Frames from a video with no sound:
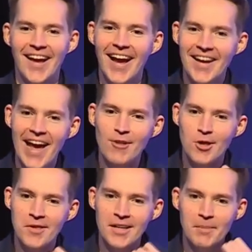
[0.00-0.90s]
And now
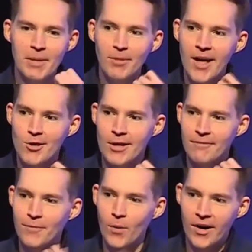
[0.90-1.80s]
she's gonna be
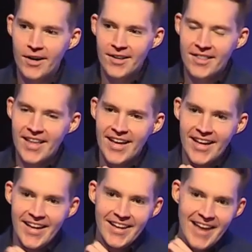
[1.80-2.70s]
blushing for
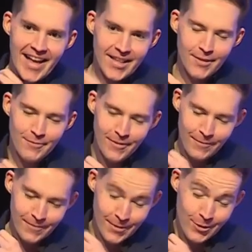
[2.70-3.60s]
the next
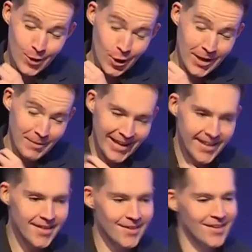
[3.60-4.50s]
30
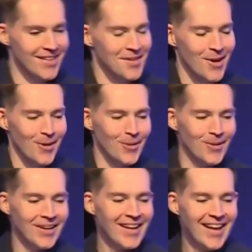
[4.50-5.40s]
minutes,
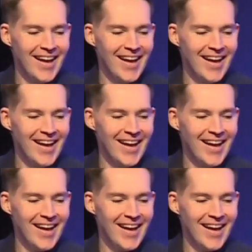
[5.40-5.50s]
so.